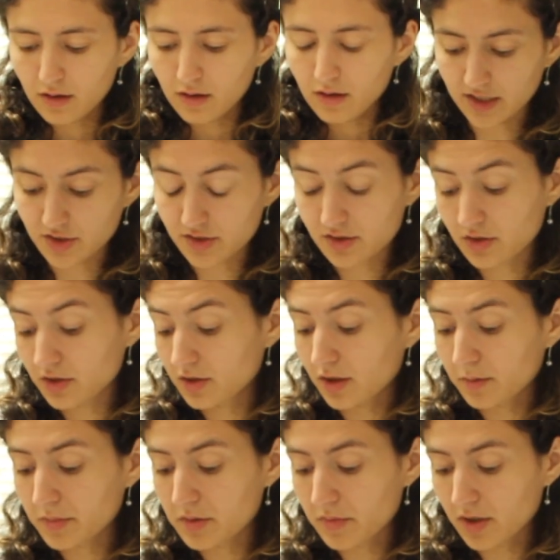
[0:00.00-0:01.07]
I just could
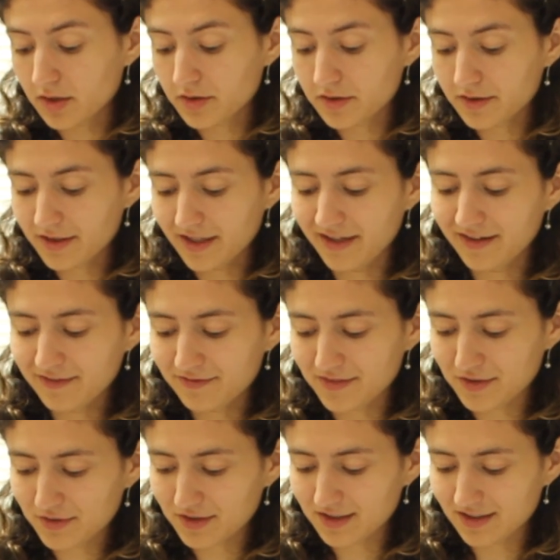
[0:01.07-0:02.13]
not be bothered if
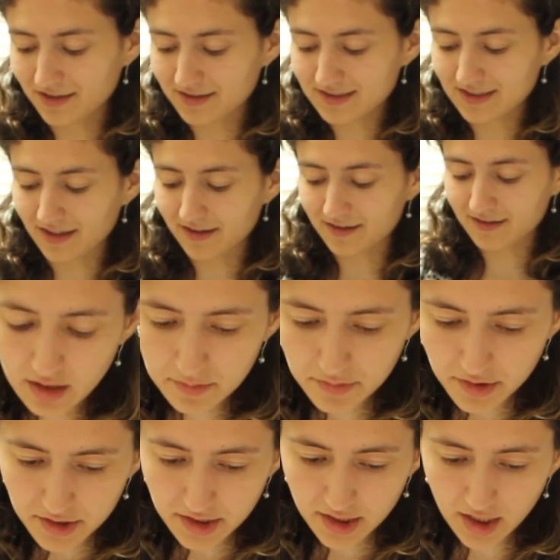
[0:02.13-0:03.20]
you could not tell. I'm
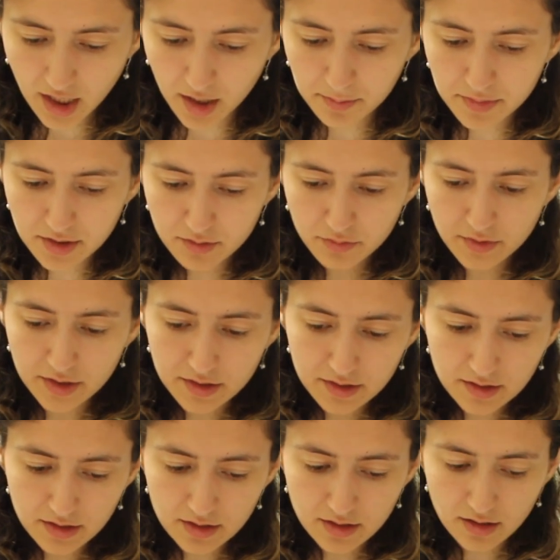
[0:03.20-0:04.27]
pretty happy with
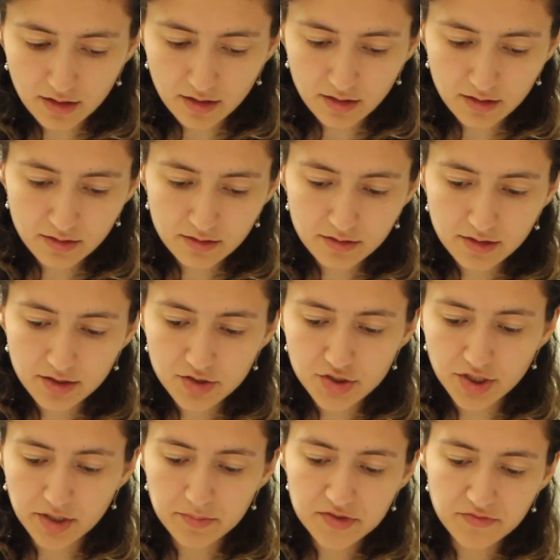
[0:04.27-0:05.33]
the
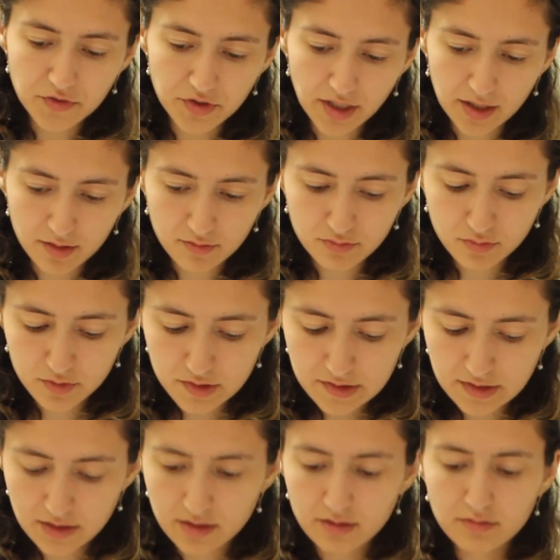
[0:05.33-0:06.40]
shapes for now. We'll
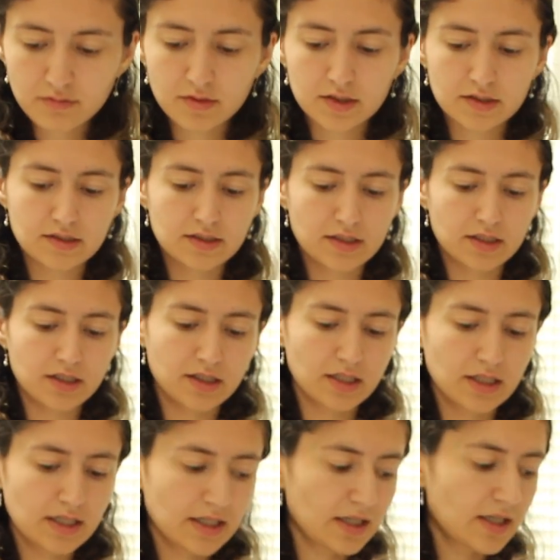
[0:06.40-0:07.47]
see once they're
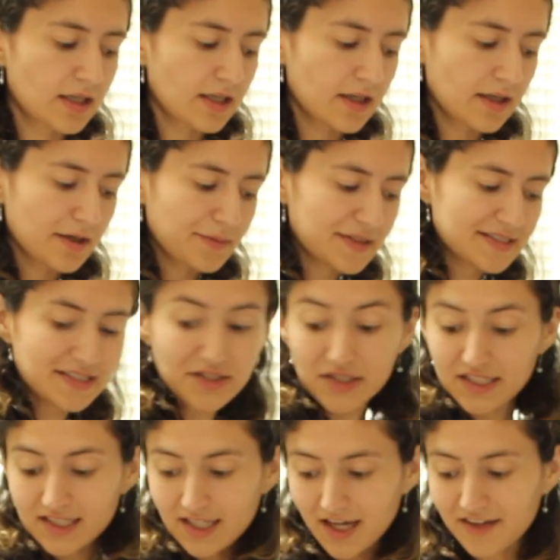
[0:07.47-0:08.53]

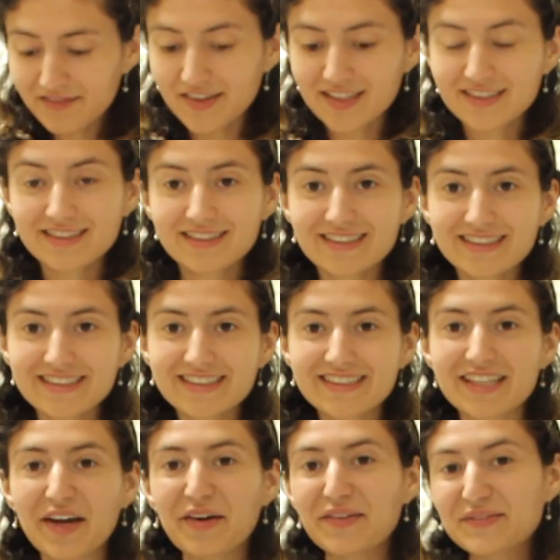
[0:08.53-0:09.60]
in the oven.
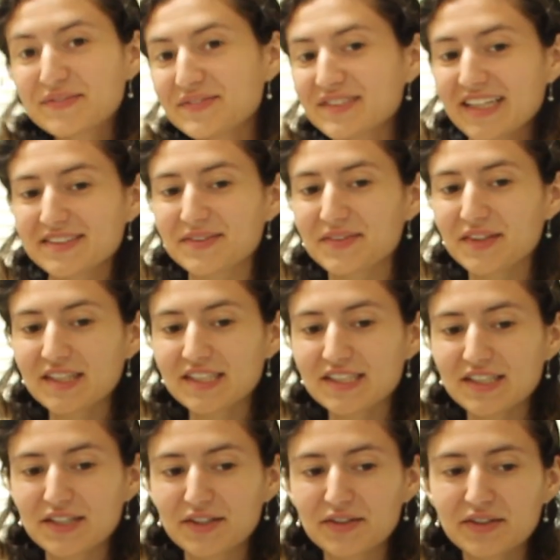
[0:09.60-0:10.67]
So that's what we're gonna
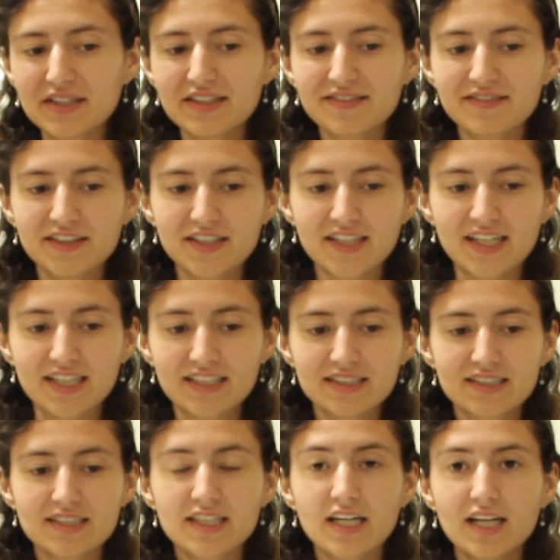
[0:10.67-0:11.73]
do for the next